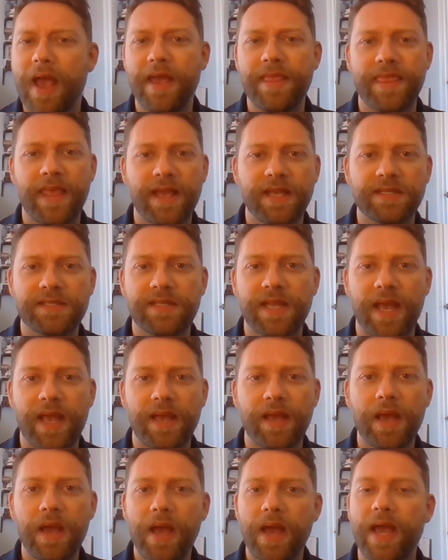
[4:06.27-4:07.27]
and they
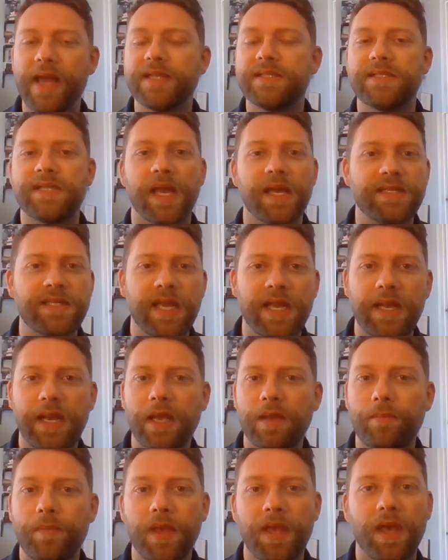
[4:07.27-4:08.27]
say it's
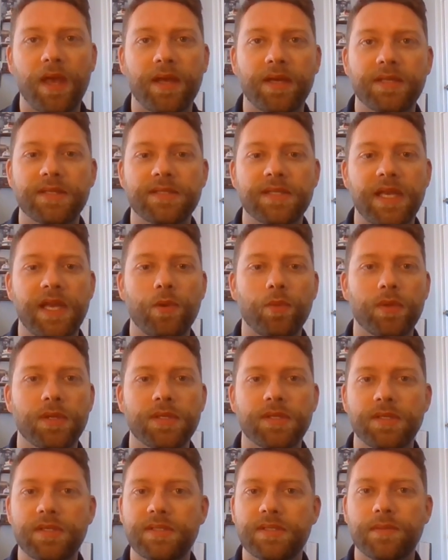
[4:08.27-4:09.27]
Titanic because it
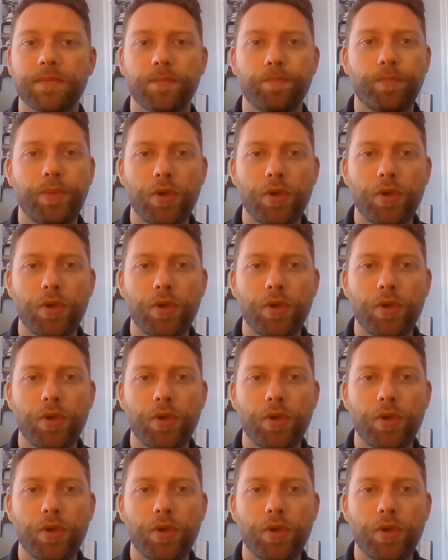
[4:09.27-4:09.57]
was